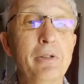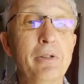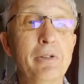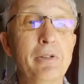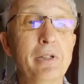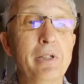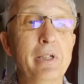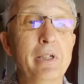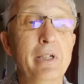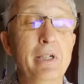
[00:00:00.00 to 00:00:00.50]

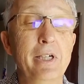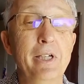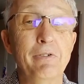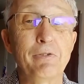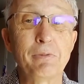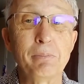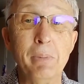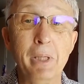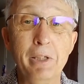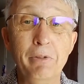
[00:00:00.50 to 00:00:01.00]
on the
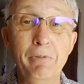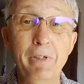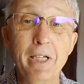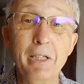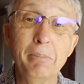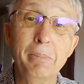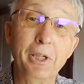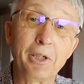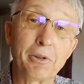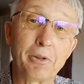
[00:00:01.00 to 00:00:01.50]
left main
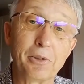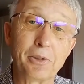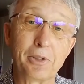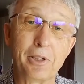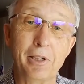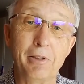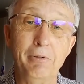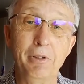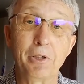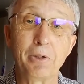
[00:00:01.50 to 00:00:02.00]
wheel because
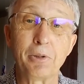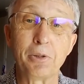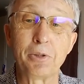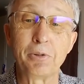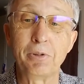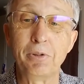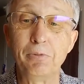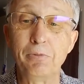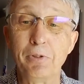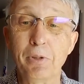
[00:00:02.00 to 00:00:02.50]
they have the
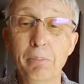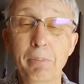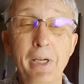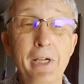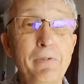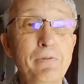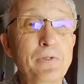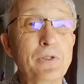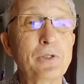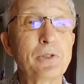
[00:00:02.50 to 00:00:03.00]
crosswind from
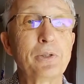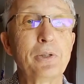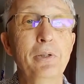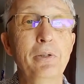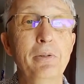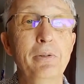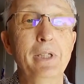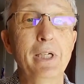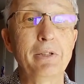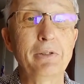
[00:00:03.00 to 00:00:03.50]
left
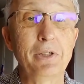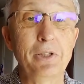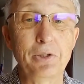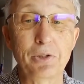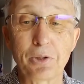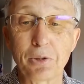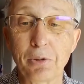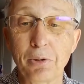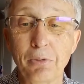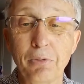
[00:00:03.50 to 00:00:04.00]
so that
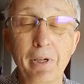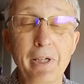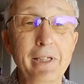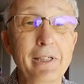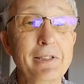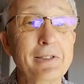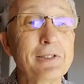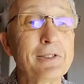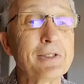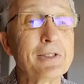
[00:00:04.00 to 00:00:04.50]
is
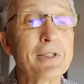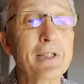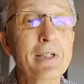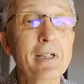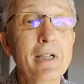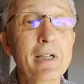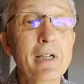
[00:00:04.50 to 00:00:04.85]
correct